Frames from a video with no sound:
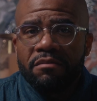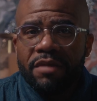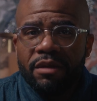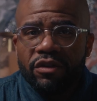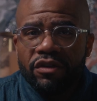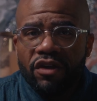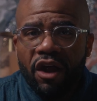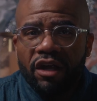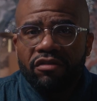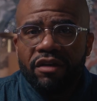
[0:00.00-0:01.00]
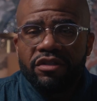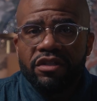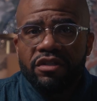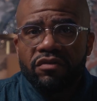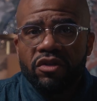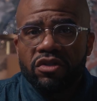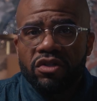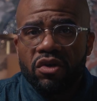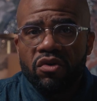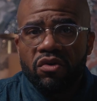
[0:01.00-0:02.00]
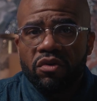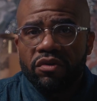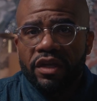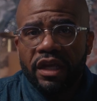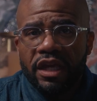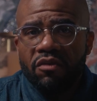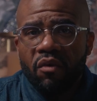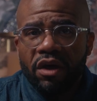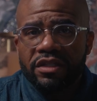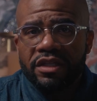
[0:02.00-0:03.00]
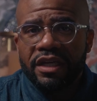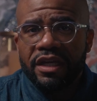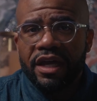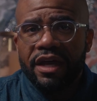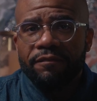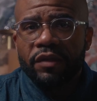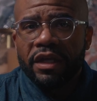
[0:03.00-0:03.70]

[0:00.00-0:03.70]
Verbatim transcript: maybe the dark crevices of your soul that He wants to get at.